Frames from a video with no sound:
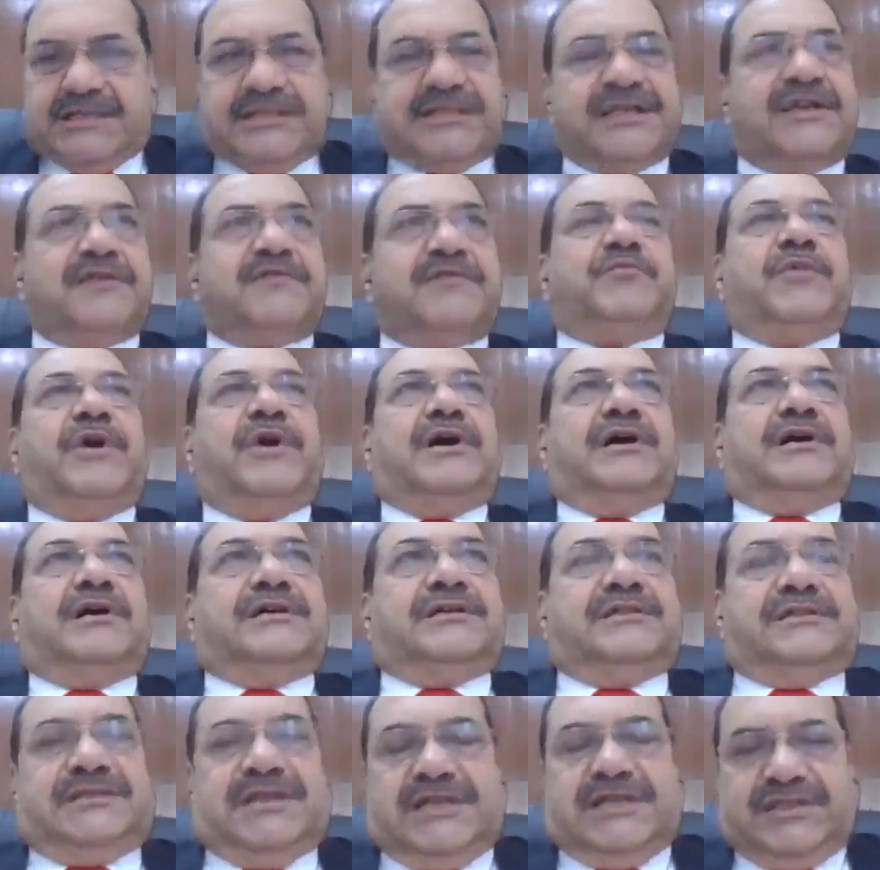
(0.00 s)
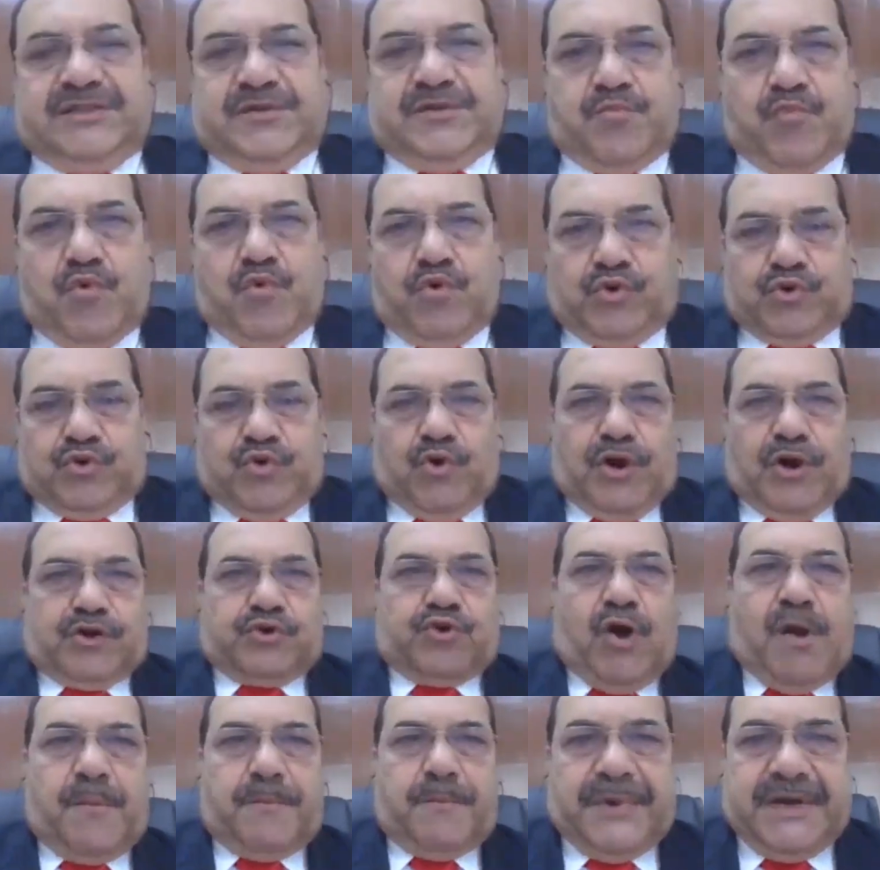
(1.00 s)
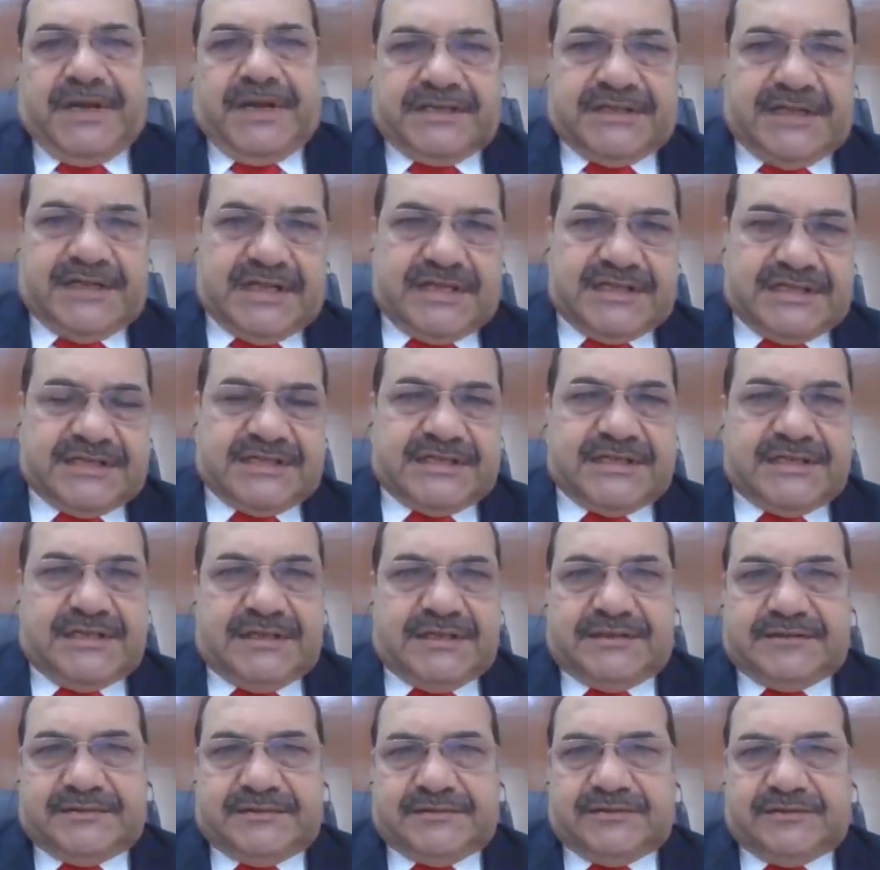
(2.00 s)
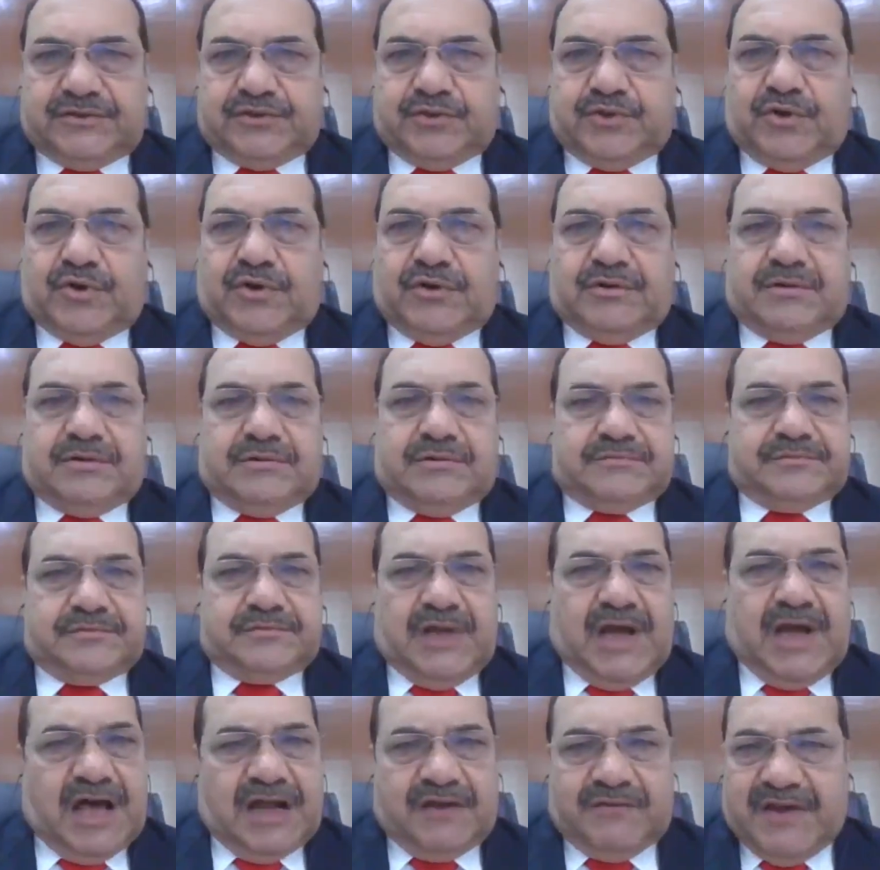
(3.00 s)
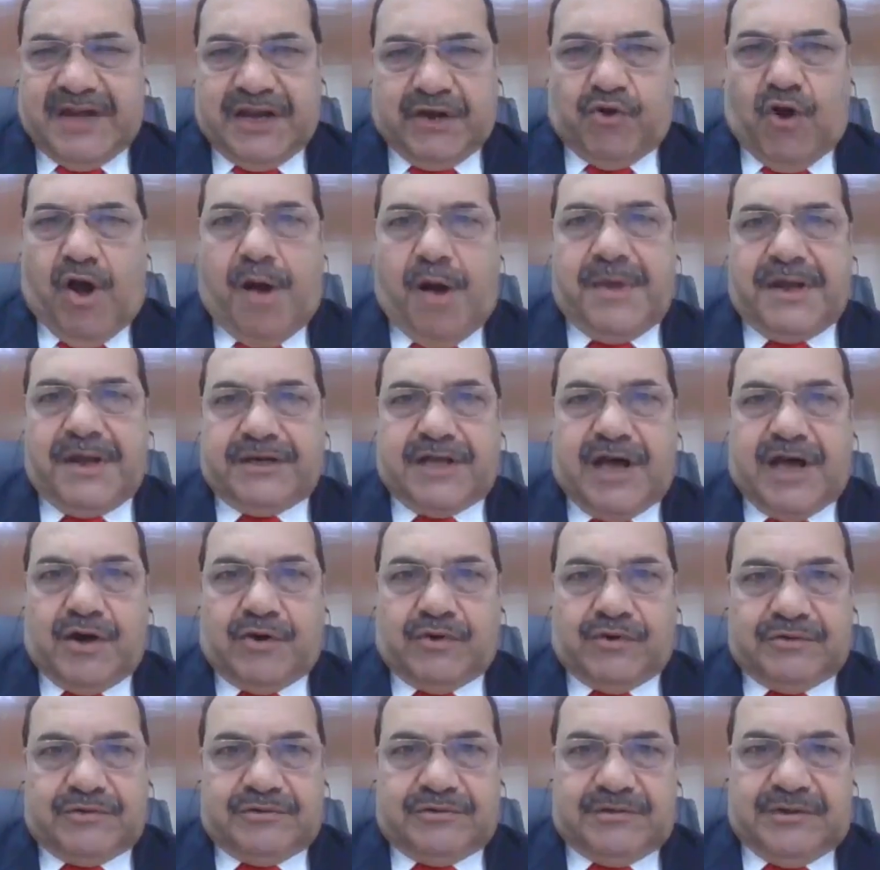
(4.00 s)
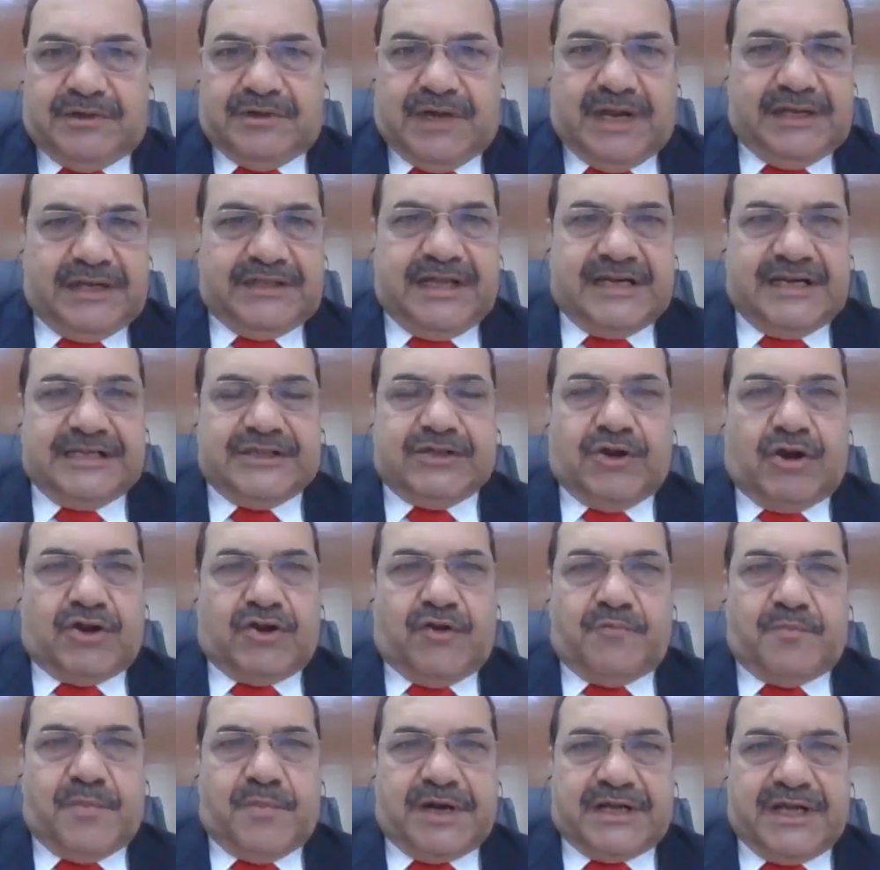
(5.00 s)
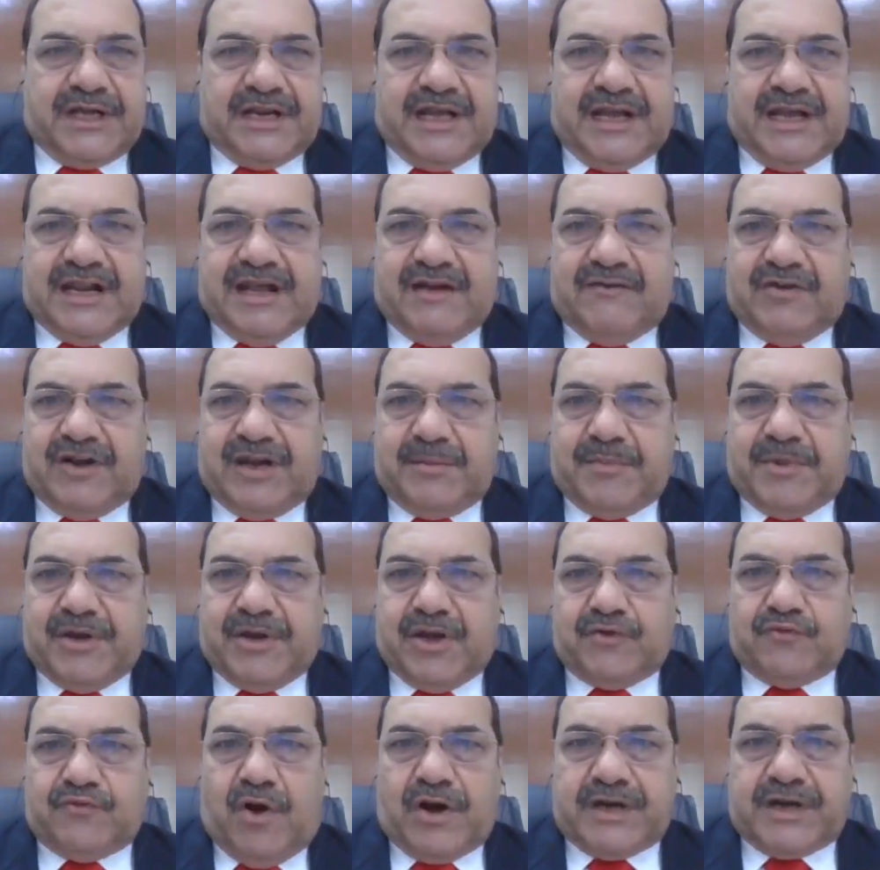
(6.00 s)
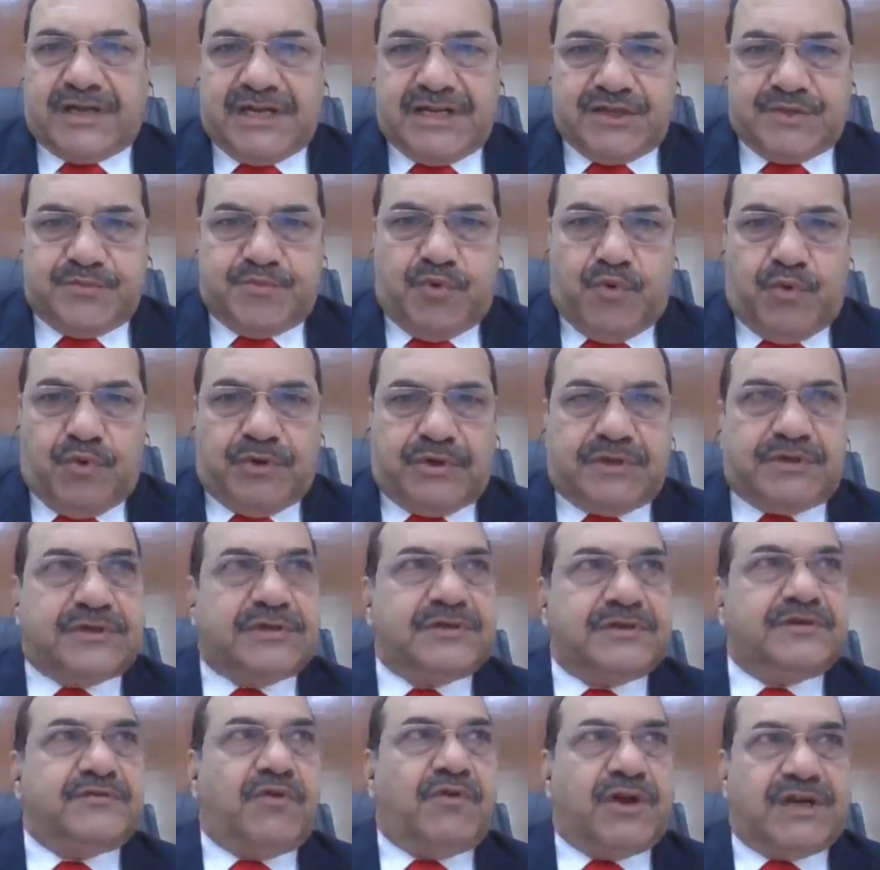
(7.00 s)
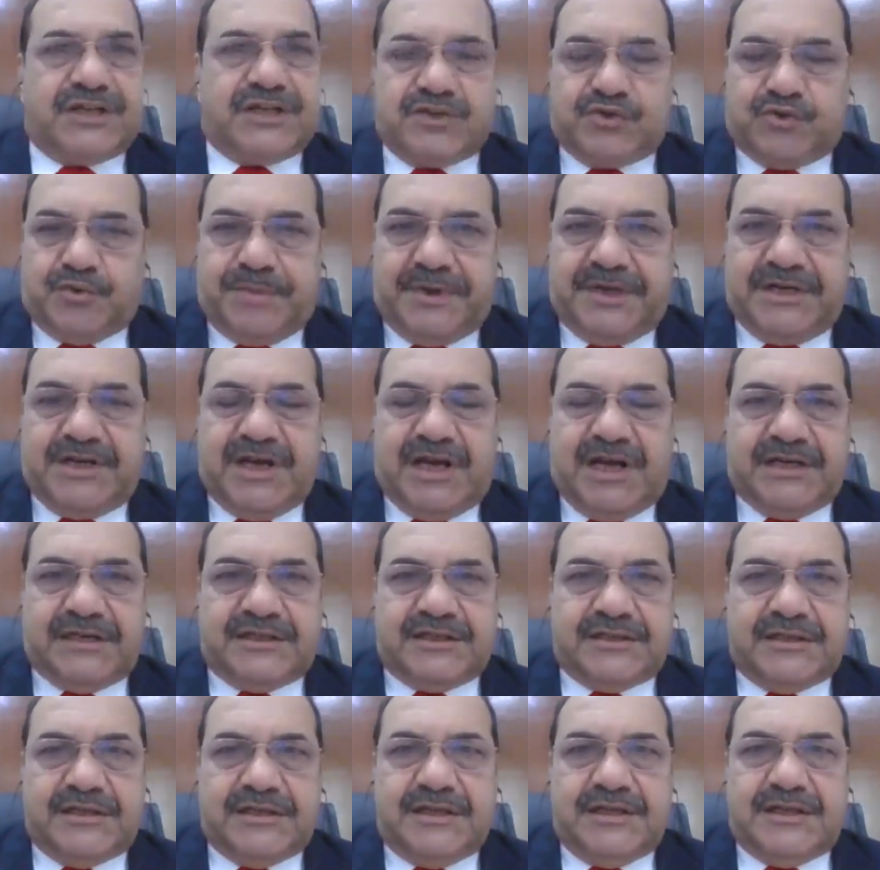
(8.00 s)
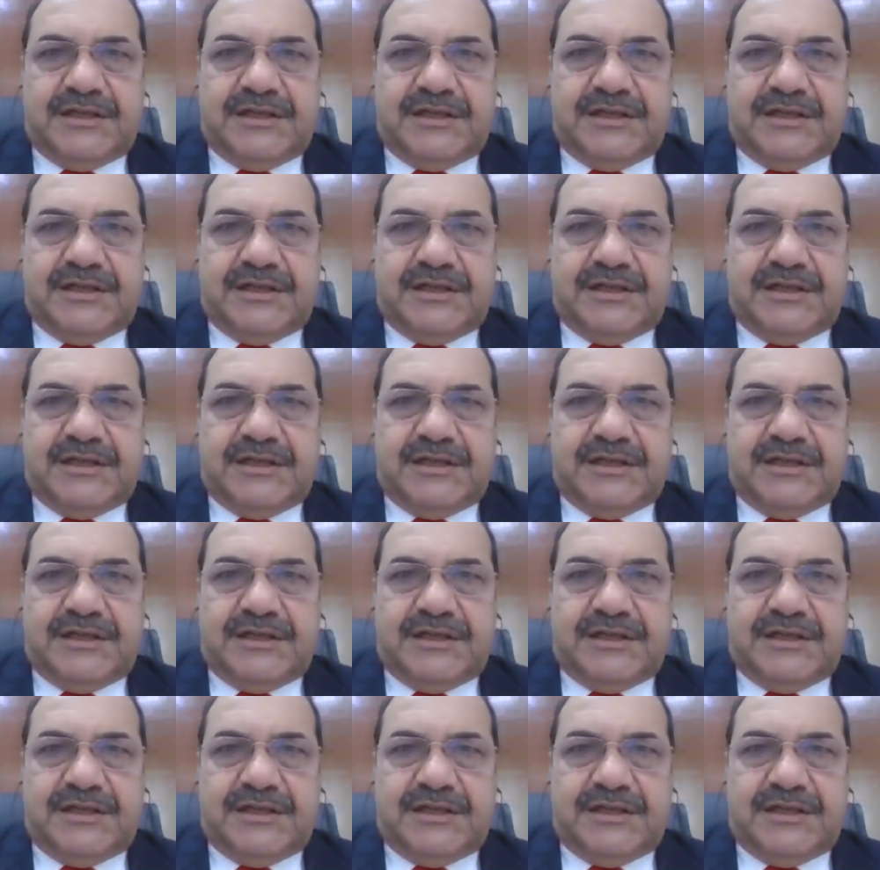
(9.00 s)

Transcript: See, these moot court competitions, you know, are very common now, and there is a lot of material available on what is moot, what is to be done.